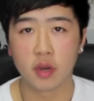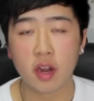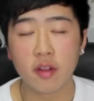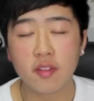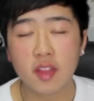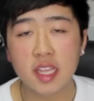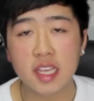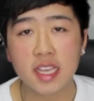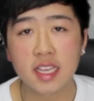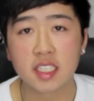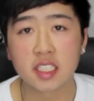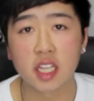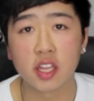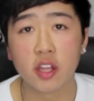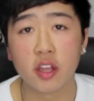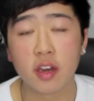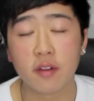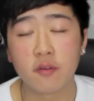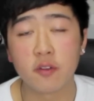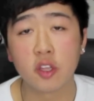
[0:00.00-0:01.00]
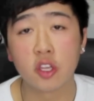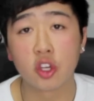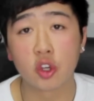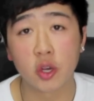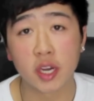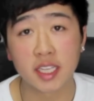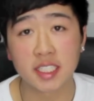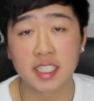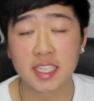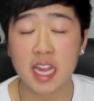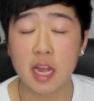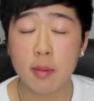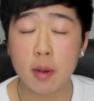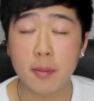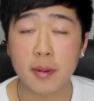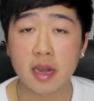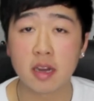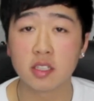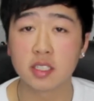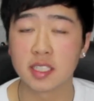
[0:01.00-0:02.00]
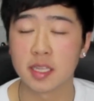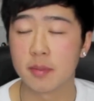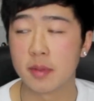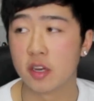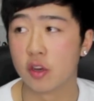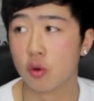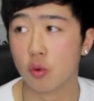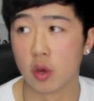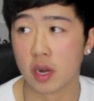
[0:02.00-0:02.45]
But over the years I learned a few tricks and now my parents let me do